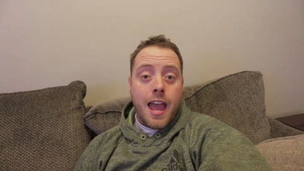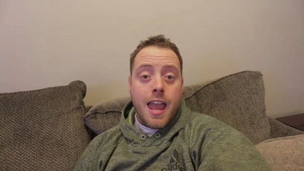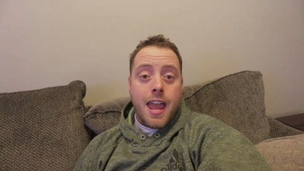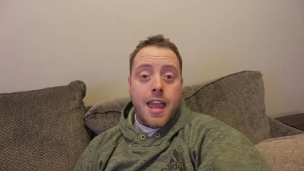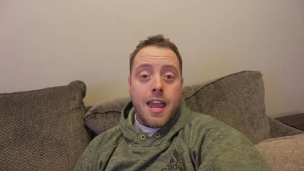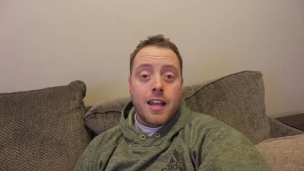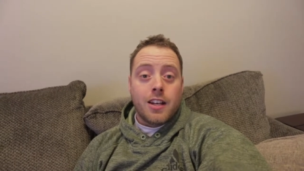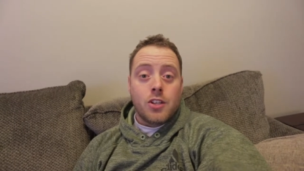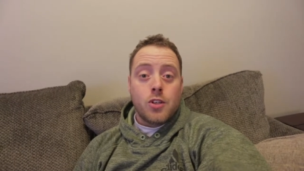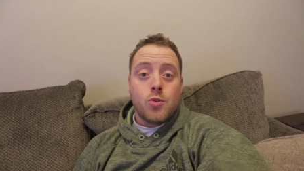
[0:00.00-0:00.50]

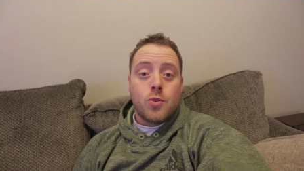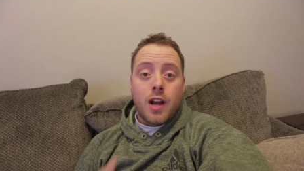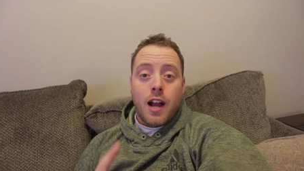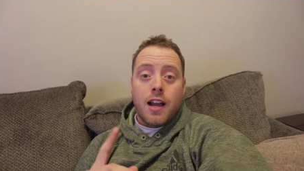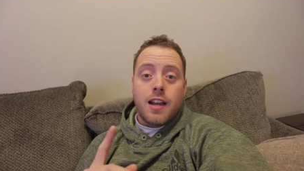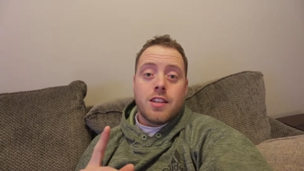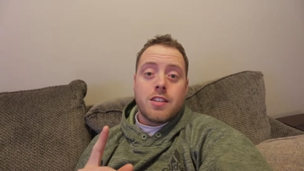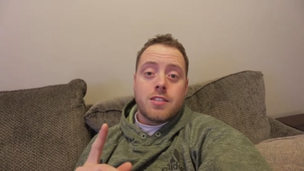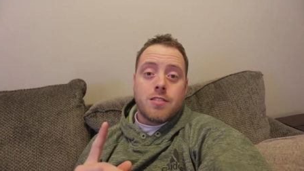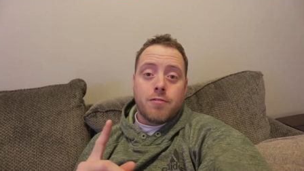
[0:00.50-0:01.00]
and you
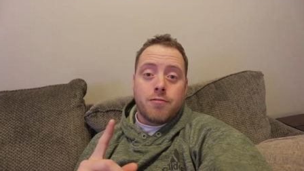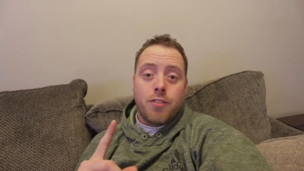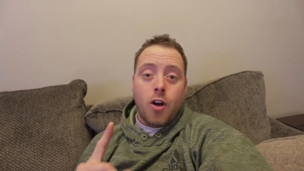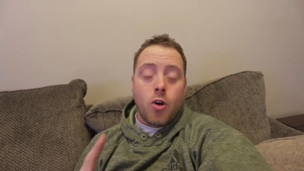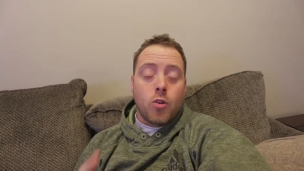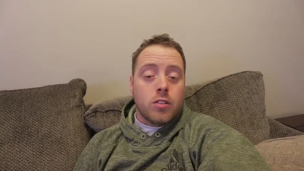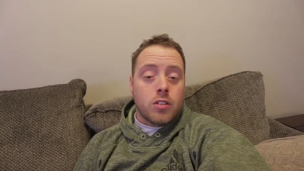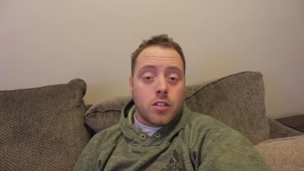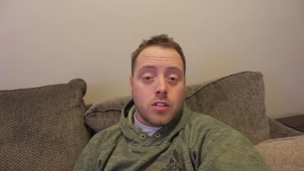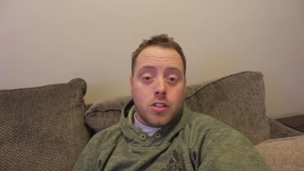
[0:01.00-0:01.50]
guys
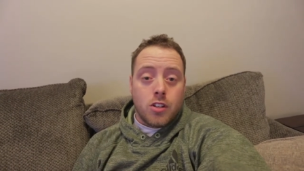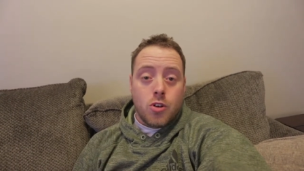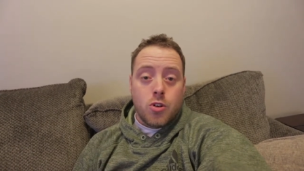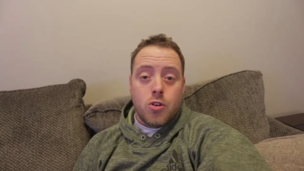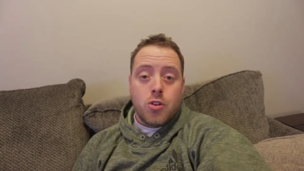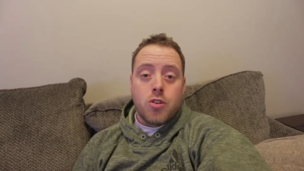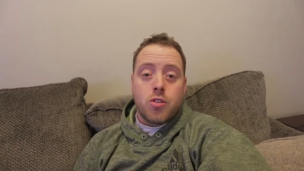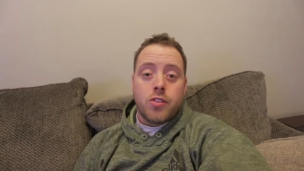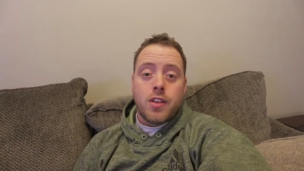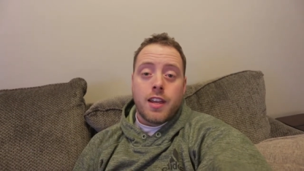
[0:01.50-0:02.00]
vote to
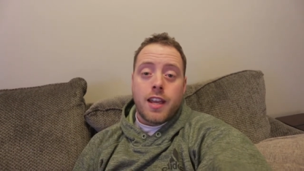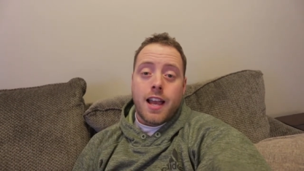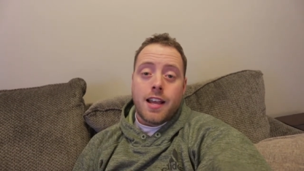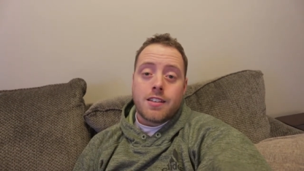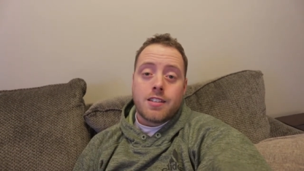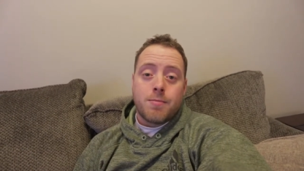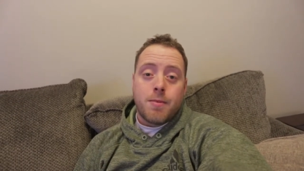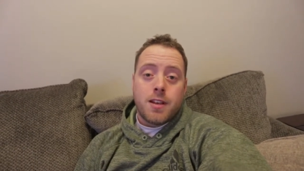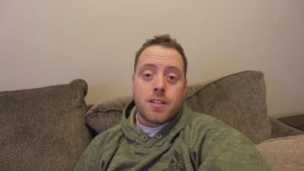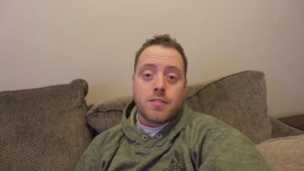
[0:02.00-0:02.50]
who you think
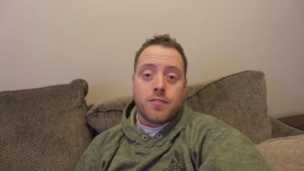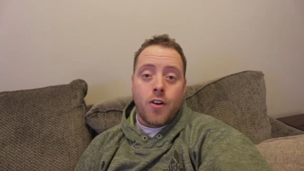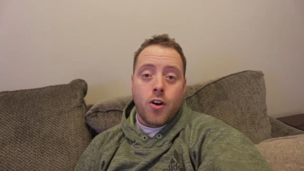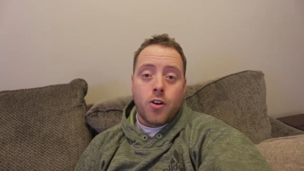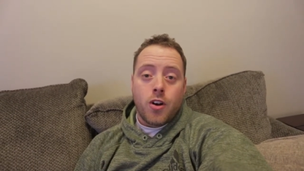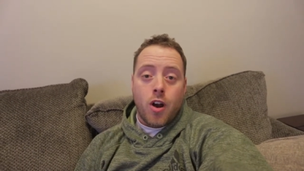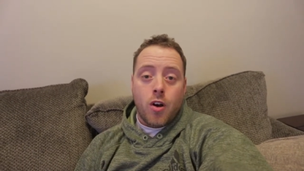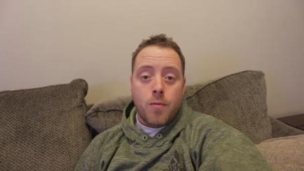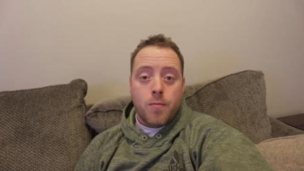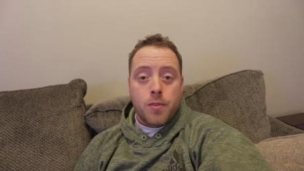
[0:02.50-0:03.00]
has the best
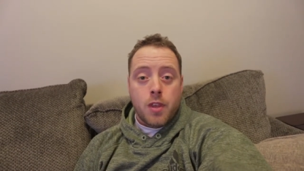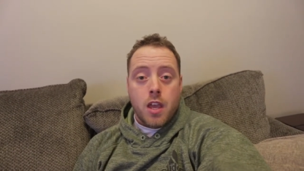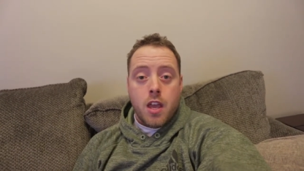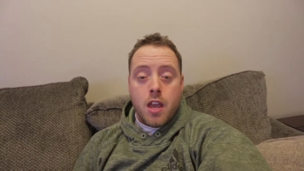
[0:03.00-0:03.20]
photo.